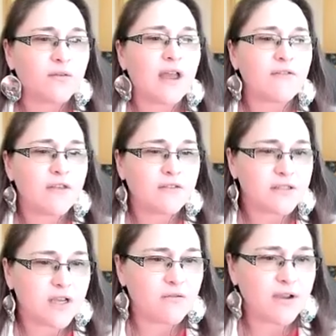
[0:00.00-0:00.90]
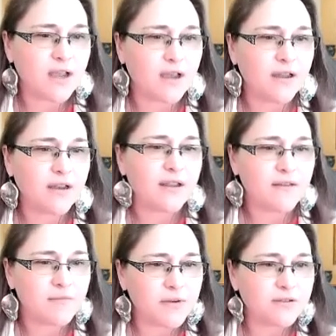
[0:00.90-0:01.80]
everything that's going on in
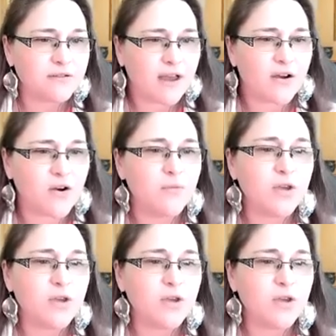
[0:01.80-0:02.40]
the build of that home.